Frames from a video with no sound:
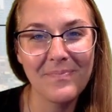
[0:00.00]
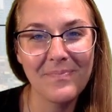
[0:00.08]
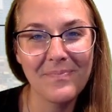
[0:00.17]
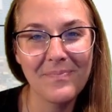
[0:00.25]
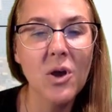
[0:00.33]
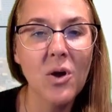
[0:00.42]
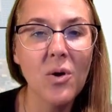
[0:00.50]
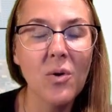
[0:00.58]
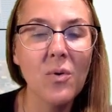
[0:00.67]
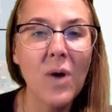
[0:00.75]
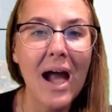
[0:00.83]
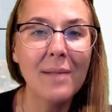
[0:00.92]

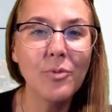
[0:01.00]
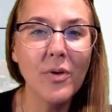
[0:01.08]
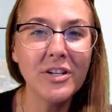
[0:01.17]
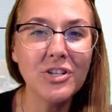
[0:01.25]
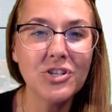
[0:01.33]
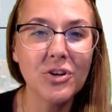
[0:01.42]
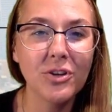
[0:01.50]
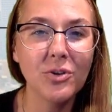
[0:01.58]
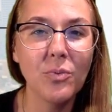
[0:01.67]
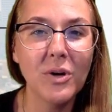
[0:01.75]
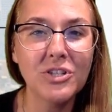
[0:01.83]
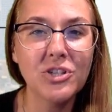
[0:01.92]
So I'm going to show you
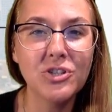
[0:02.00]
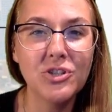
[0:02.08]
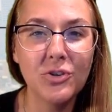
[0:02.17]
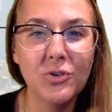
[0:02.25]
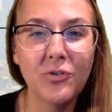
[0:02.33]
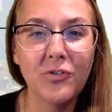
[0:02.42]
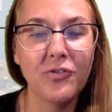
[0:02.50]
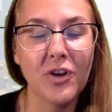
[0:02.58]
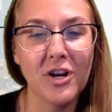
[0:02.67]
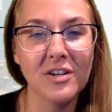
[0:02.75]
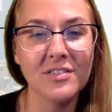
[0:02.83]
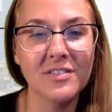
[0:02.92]
what to do
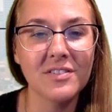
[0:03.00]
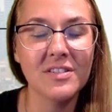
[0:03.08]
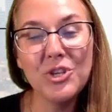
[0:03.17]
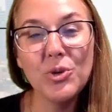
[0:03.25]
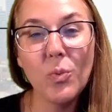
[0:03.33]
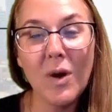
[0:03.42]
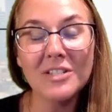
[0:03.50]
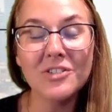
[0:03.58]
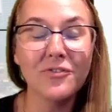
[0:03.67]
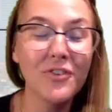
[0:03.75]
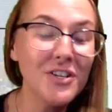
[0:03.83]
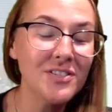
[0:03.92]
first. You want to
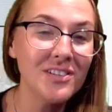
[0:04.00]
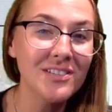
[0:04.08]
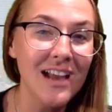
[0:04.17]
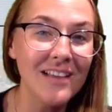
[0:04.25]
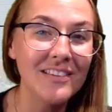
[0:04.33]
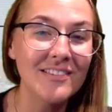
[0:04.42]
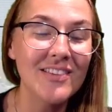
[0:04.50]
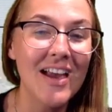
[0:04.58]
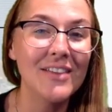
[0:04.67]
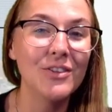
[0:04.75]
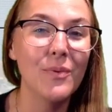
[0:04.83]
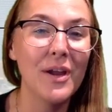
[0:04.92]
first design the
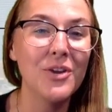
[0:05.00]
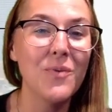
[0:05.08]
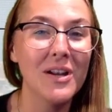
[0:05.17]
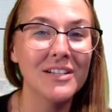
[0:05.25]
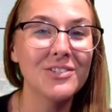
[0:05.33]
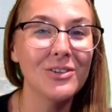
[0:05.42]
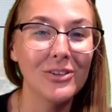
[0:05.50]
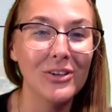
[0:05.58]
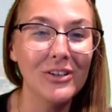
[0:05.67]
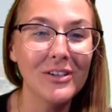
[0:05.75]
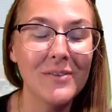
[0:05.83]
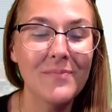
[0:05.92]
slide the way you want it to
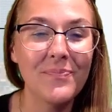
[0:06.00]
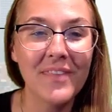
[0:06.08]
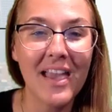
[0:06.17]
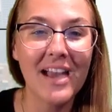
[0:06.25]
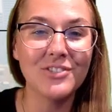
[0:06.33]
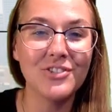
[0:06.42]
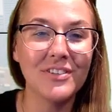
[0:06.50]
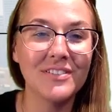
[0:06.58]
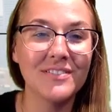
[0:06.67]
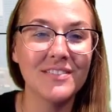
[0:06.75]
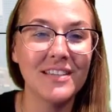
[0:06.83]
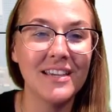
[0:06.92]
look. As you
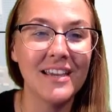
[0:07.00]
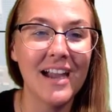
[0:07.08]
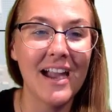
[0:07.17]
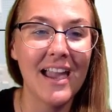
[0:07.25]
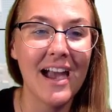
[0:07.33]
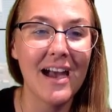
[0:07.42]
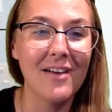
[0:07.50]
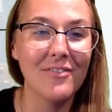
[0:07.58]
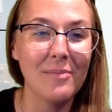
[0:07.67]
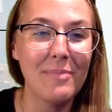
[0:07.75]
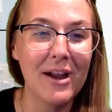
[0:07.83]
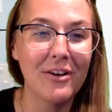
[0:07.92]
can see, I have
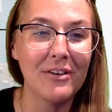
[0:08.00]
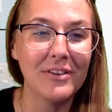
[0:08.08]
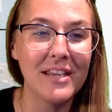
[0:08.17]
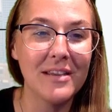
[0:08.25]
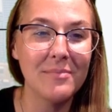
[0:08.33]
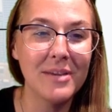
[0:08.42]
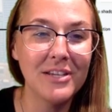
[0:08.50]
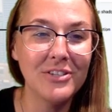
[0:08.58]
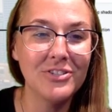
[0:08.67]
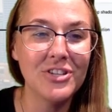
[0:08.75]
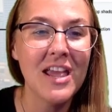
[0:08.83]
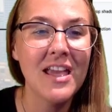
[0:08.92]
a background
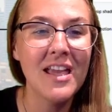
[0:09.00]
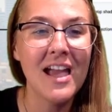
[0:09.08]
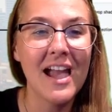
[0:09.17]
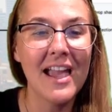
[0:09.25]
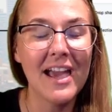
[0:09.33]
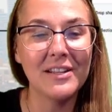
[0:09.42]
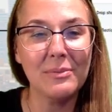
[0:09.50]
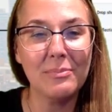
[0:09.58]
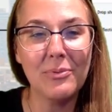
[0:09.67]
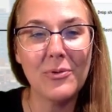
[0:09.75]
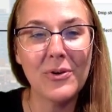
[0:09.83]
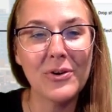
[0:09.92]
image. I added a
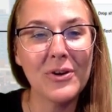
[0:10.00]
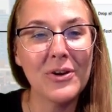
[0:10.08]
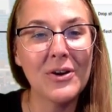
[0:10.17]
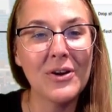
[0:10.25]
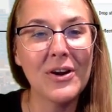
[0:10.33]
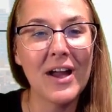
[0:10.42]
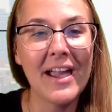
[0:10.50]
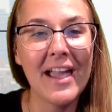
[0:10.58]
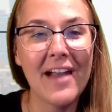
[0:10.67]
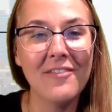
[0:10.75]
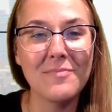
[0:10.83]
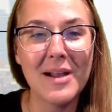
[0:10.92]
border. I
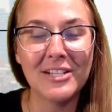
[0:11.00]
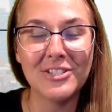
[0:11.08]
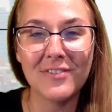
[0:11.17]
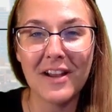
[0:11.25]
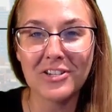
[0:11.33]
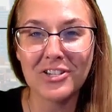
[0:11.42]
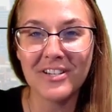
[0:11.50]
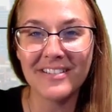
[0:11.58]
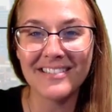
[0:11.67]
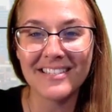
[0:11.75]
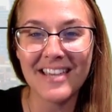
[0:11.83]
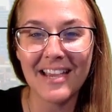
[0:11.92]
have my
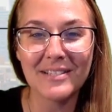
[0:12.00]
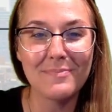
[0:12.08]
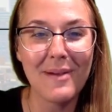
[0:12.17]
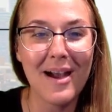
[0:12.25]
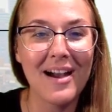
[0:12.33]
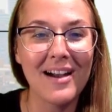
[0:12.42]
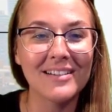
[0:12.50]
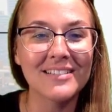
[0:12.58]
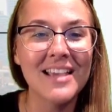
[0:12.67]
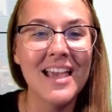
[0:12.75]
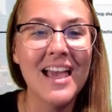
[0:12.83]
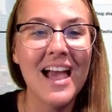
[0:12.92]
directions text box.
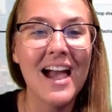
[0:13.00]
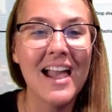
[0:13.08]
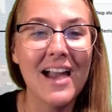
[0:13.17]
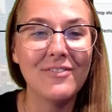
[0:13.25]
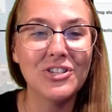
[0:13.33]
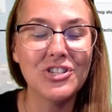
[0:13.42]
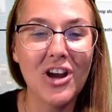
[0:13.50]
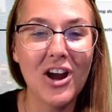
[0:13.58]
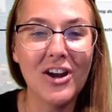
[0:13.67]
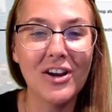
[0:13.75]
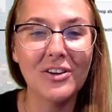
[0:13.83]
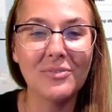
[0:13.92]
I have a
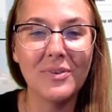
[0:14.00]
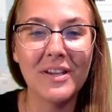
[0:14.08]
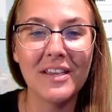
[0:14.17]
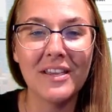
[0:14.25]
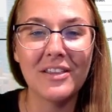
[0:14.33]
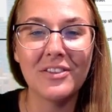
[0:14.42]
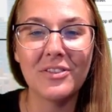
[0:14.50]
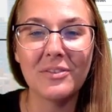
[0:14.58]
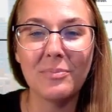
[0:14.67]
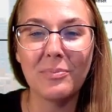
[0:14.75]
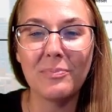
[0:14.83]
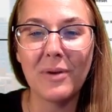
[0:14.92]
chart with
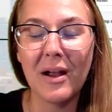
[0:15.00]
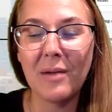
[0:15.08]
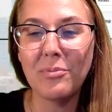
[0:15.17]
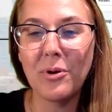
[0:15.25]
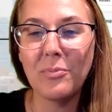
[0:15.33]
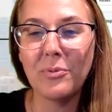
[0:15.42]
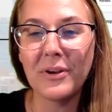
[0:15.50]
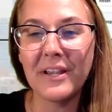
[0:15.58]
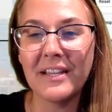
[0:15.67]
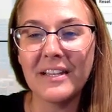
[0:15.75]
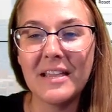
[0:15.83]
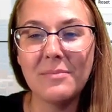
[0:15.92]

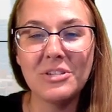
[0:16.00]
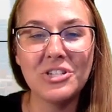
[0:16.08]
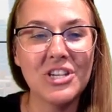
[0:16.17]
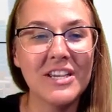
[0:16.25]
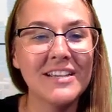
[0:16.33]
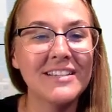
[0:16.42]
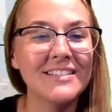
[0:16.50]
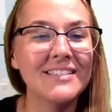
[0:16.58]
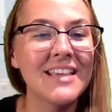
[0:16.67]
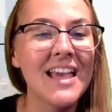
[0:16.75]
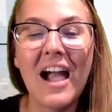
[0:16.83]
appropriate images.